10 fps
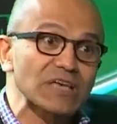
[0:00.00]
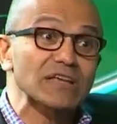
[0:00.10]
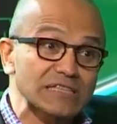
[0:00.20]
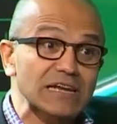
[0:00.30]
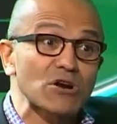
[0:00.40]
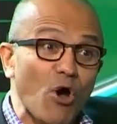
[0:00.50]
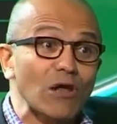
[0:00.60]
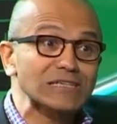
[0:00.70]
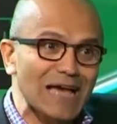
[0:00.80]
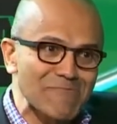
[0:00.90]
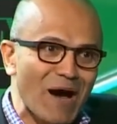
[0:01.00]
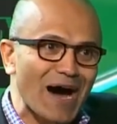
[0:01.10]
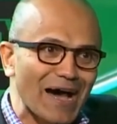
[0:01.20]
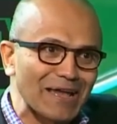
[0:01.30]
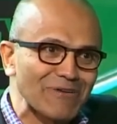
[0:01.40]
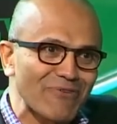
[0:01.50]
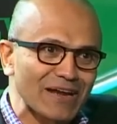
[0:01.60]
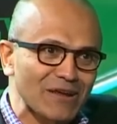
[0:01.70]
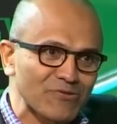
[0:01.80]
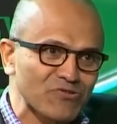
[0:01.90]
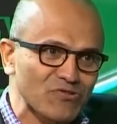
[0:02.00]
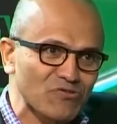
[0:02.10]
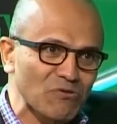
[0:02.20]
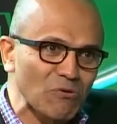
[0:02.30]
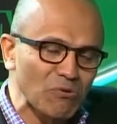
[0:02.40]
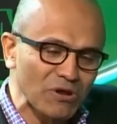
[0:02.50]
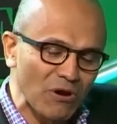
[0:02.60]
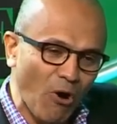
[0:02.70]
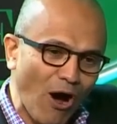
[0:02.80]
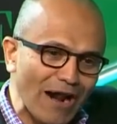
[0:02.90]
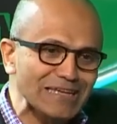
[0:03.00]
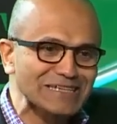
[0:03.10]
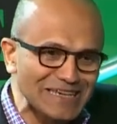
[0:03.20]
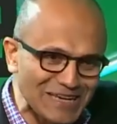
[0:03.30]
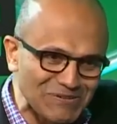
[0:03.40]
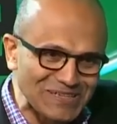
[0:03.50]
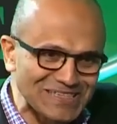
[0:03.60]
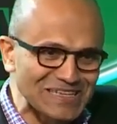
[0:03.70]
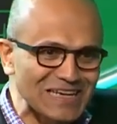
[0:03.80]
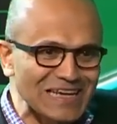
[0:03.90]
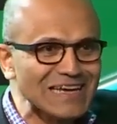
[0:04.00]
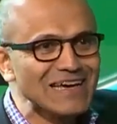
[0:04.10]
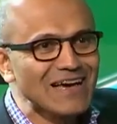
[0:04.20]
It's at an all-time high. In fact, I was just auditing it recently.